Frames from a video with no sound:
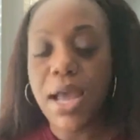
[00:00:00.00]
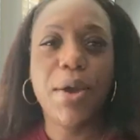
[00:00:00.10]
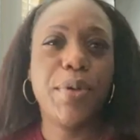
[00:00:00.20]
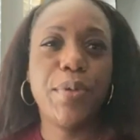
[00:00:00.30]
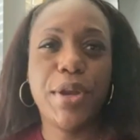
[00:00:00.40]

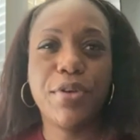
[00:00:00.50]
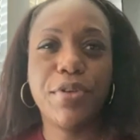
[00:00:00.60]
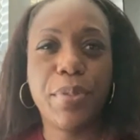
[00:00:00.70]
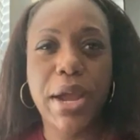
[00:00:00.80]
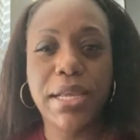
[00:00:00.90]
we went over
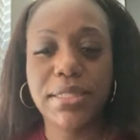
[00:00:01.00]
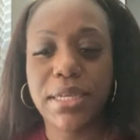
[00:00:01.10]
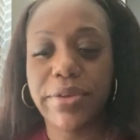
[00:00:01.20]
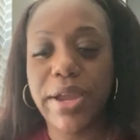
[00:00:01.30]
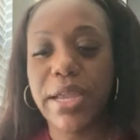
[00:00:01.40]

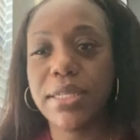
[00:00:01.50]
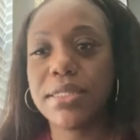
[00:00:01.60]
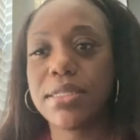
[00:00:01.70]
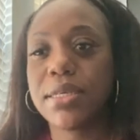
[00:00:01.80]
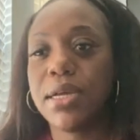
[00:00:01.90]
pricing, right?
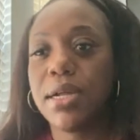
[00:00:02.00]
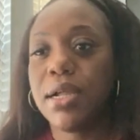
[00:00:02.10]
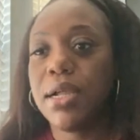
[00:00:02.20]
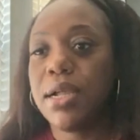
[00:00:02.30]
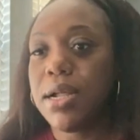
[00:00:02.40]

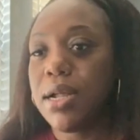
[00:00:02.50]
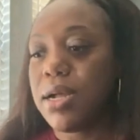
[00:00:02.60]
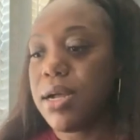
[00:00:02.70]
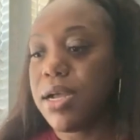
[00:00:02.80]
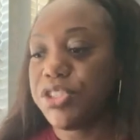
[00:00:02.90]

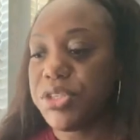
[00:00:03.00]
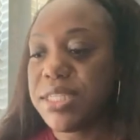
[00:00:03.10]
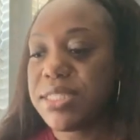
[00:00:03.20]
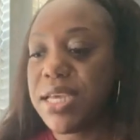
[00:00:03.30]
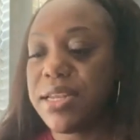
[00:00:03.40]

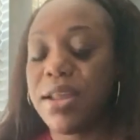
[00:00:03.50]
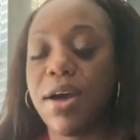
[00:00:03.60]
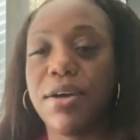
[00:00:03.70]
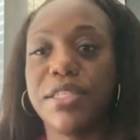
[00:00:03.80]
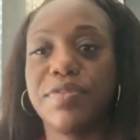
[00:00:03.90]

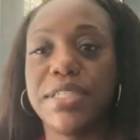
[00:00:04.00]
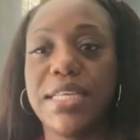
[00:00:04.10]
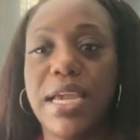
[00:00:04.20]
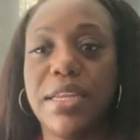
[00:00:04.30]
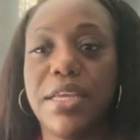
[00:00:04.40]
$110 for
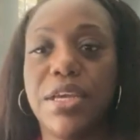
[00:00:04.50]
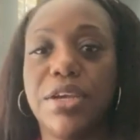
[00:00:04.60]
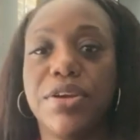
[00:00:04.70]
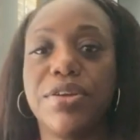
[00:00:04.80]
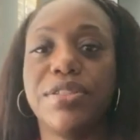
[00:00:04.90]
10
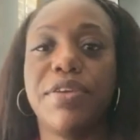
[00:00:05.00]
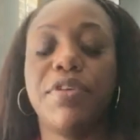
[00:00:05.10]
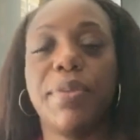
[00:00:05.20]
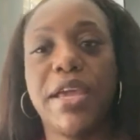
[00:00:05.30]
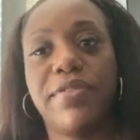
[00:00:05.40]
years. If you
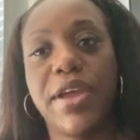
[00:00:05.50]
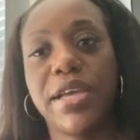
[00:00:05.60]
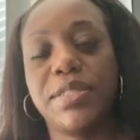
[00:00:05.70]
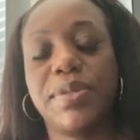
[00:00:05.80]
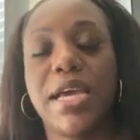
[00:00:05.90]
paid for
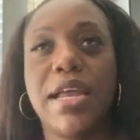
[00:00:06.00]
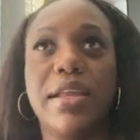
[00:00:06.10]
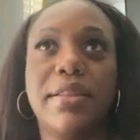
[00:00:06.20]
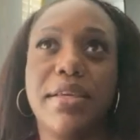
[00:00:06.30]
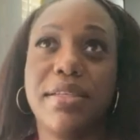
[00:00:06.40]
expedited,
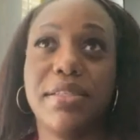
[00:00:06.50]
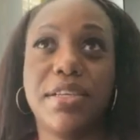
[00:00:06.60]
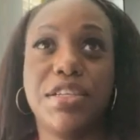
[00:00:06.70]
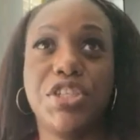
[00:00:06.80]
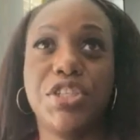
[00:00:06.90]
I think it's an
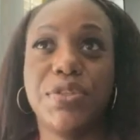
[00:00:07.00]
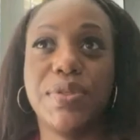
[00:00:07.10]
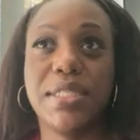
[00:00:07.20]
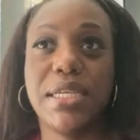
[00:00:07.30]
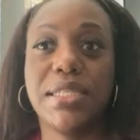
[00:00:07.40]
additional
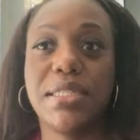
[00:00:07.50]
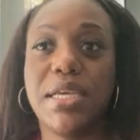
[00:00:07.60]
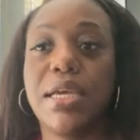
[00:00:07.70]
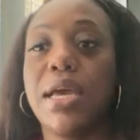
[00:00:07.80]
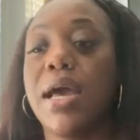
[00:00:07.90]

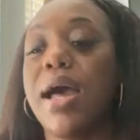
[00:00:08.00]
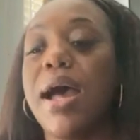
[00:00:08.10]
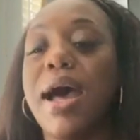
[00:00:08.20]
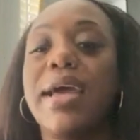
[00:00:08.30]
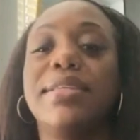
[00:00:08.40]
$60.
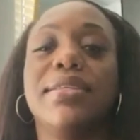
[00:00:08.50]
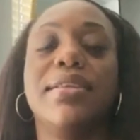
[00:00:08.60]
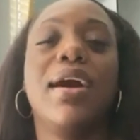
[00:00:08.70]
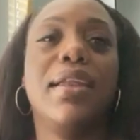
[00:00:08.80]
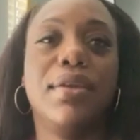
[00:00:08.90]
I did
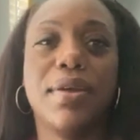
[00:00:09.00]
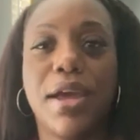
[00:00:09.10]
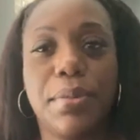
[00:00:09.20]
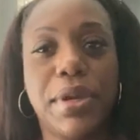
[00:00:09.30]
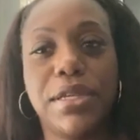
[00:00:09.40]
not look
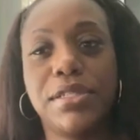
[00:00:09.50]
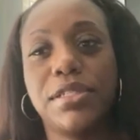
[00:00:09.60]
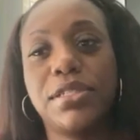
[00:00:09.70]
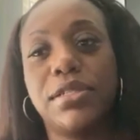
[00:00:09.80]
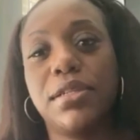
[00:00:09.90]
how
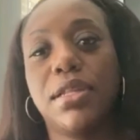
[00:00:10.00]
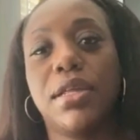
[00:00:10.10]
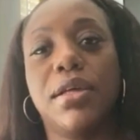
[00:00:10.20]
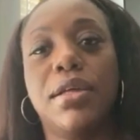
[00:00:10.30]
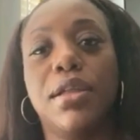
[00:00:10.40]
much
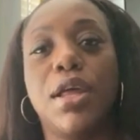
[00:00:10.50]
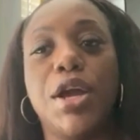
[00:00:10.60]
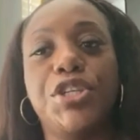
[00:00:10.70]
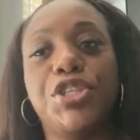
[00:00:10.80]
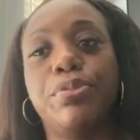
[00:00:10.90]
the
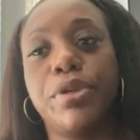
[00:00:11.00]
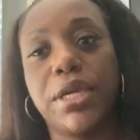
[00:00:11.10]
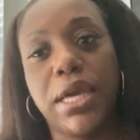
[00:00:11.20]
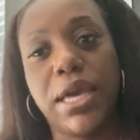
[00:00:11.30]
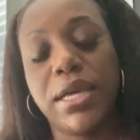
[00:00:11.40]
larger
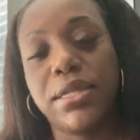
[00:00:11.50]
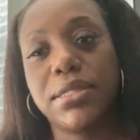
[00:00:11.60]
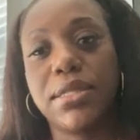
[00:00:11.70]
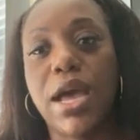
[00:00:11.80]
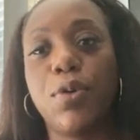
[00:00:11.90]
book is.
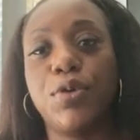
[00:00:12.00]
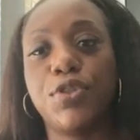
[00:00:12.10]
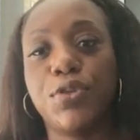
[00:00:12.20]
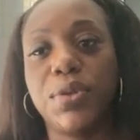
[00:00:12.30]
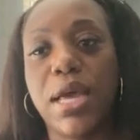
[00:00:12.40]
I will
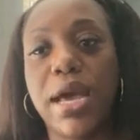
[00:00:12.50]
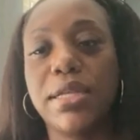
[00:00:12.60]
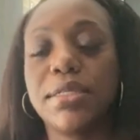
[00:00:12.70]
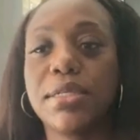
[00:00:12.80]
do that